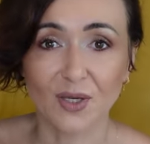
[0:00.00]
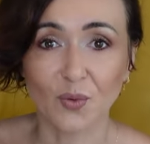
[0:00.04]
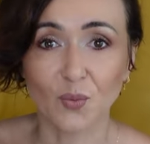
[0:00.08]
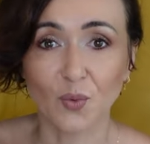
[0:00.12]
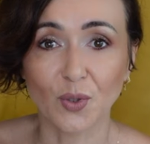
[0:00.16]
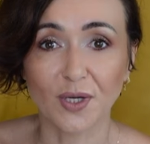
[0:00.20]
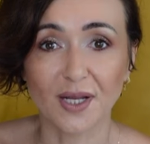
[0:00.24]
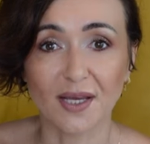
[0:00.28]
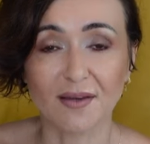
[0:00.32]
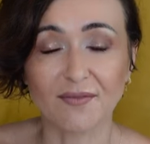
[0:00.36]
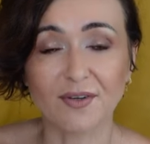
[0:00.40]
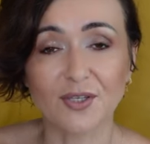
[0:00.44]

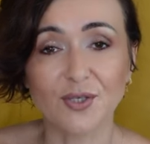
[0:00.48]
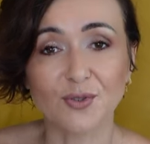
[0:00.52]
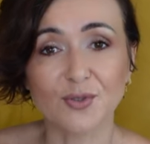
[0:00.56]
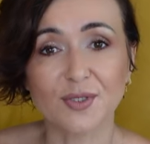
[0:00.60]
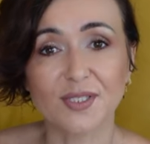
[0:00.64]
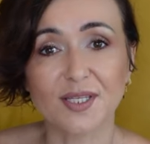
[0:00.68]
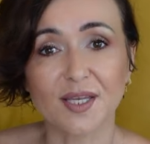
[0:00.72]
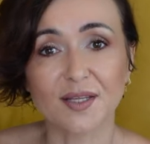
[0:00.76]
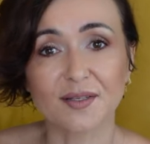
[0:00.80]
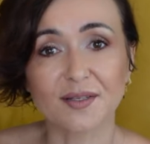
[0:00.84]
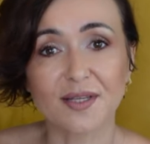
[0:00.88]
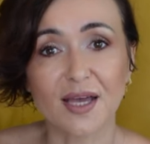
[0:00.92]
whatever you
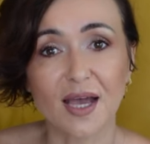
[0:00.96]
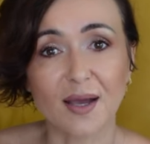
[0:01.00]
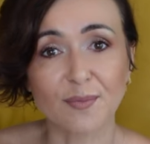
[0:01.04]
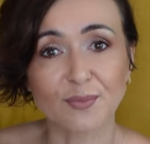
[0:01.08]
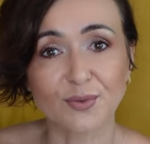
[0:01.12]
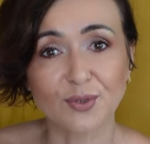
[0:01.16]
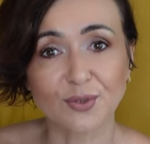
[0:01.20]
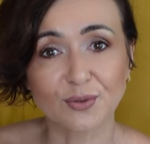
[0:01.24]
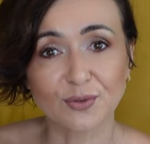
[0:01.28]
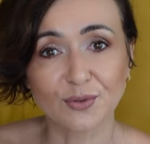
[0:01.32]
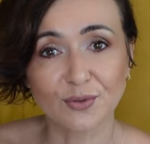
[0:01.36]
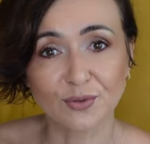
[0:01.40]
set
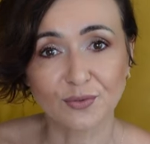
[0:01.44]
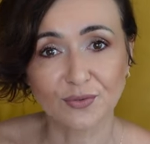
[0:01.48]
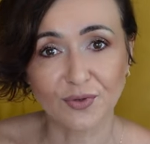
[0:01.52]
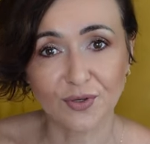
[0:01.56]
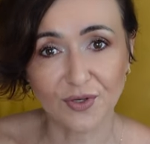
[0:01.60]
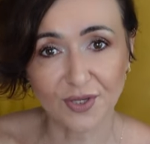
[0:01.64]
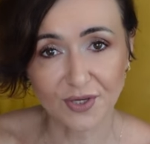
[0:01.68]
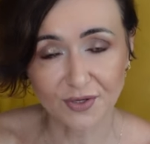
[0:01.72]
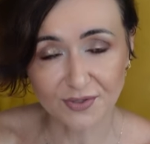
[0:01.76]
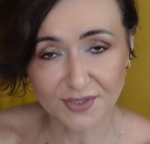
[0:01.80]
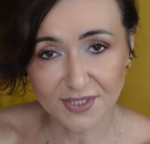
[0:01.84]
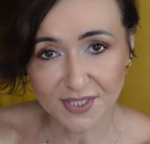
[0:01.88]
up to do for
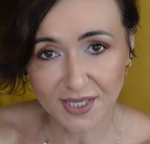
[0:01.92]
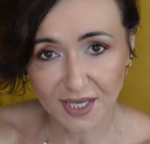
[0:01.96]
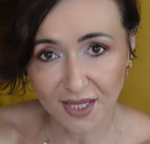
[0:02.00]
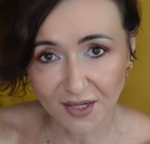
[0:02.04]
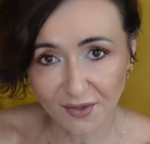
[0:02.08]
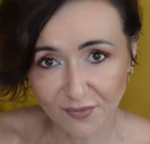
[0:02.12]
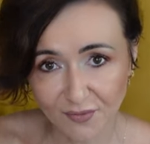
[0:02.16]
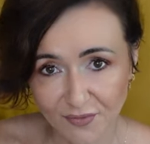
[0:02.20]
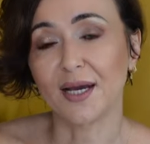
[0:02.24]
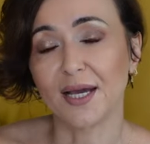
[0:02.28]
yourself.